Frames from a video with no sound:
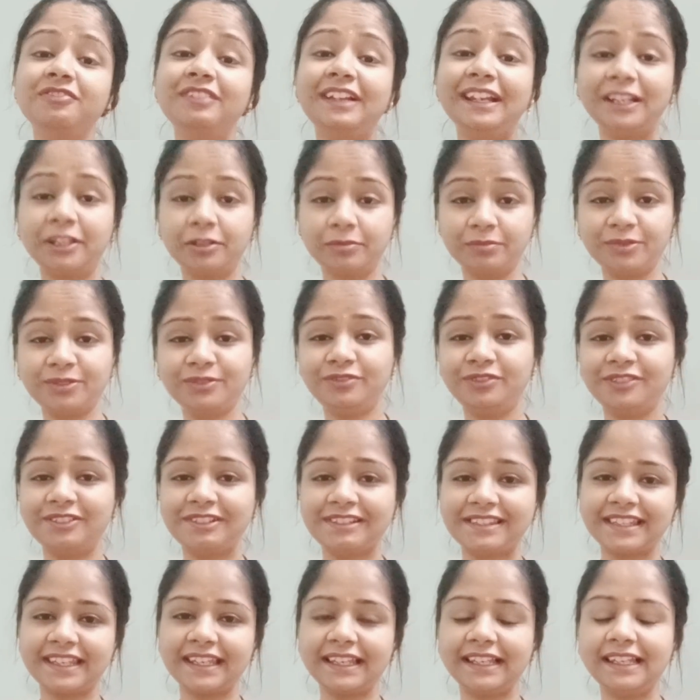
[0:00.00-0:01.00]
Welcome to
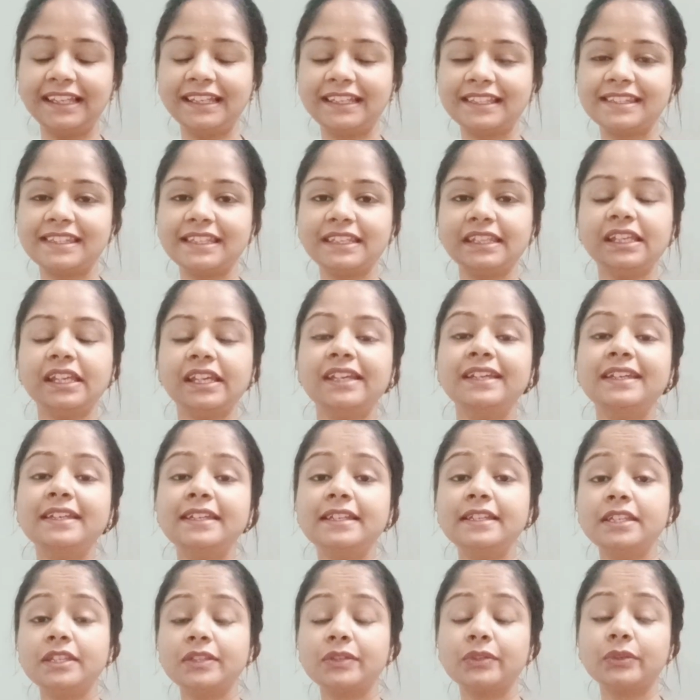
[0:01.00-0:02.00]
forceGalaxy.
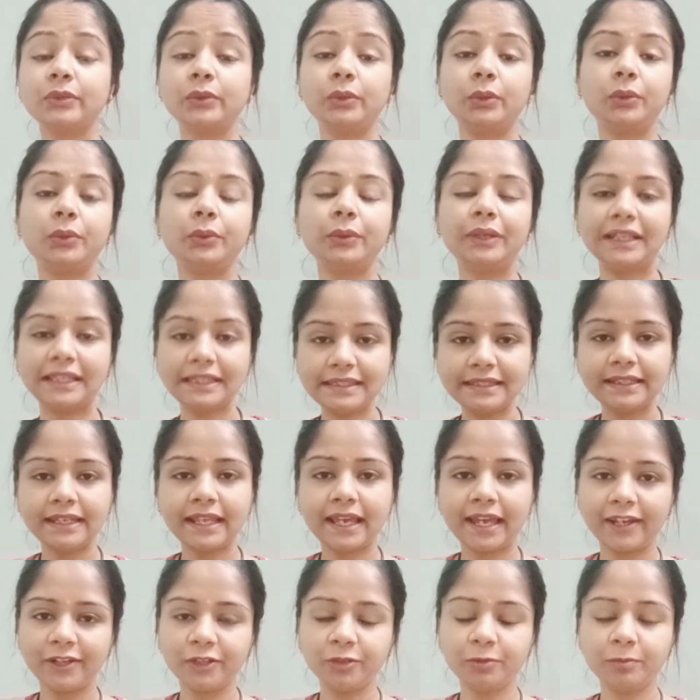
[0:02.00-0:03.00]
So today's
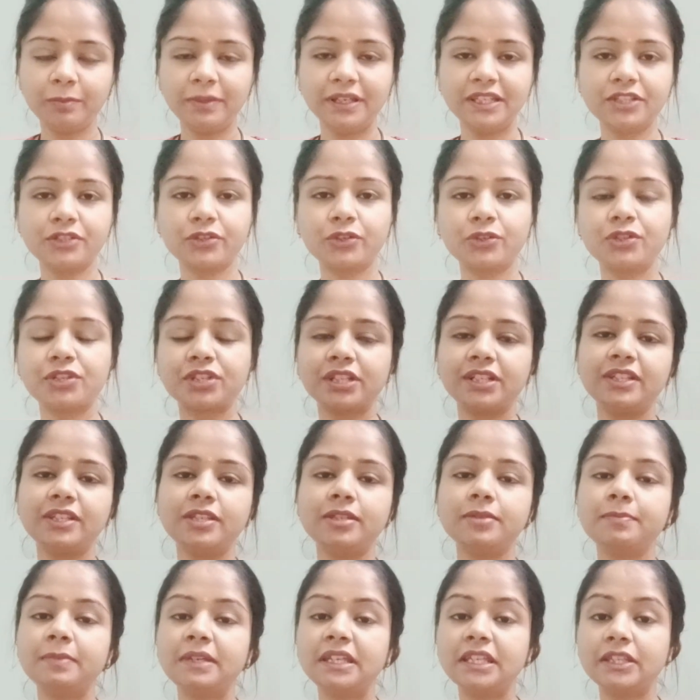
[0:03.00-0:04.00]
scenario based question
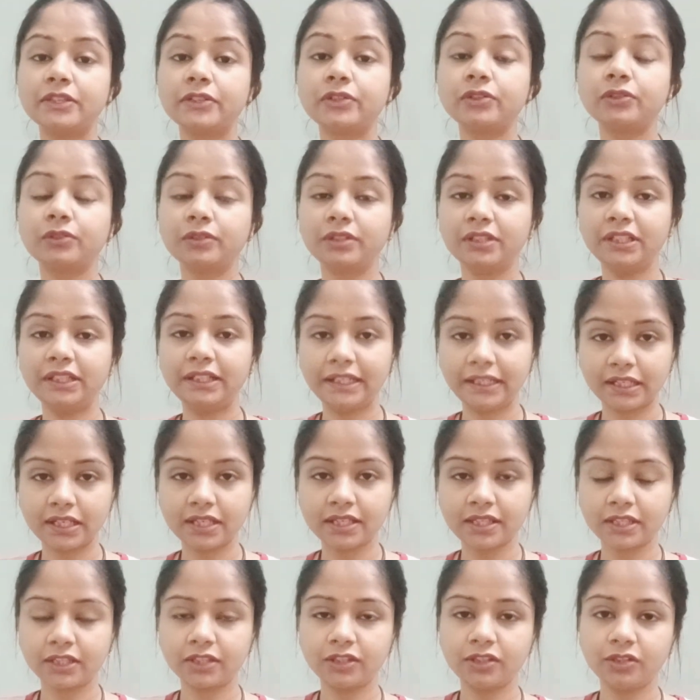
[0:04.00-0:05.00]
is based on the
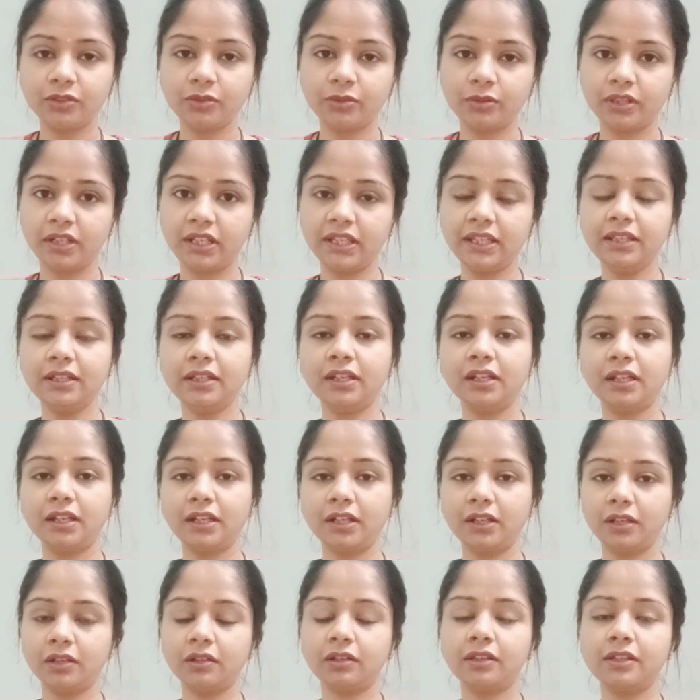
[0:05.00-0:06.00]
data security.
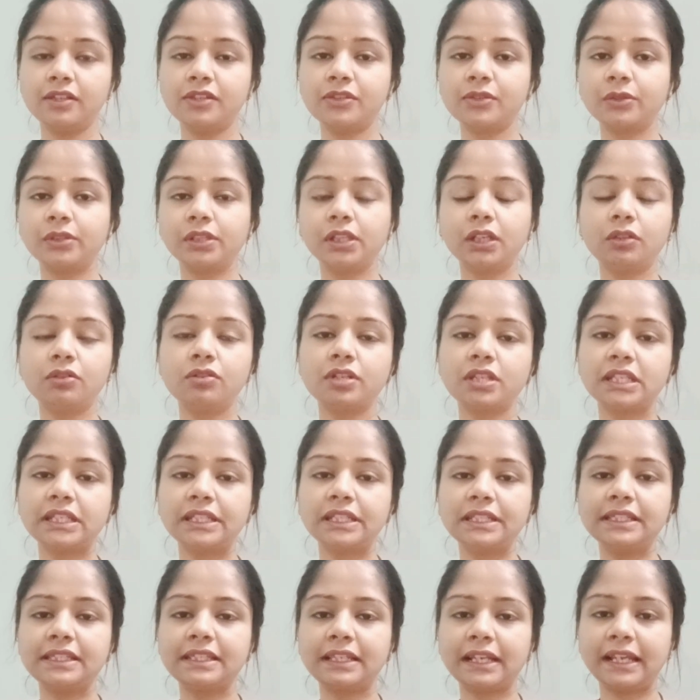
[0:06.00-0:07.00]
Okay, so the
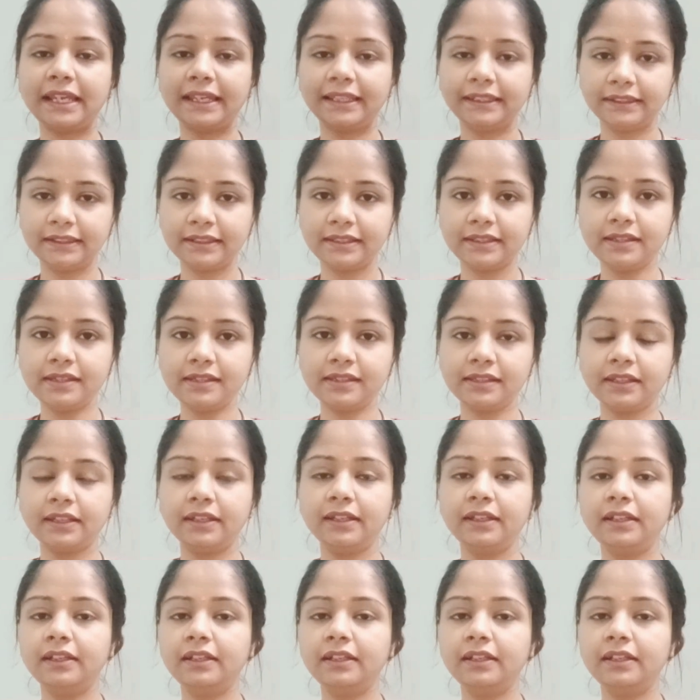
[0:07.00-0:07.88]
question is like this.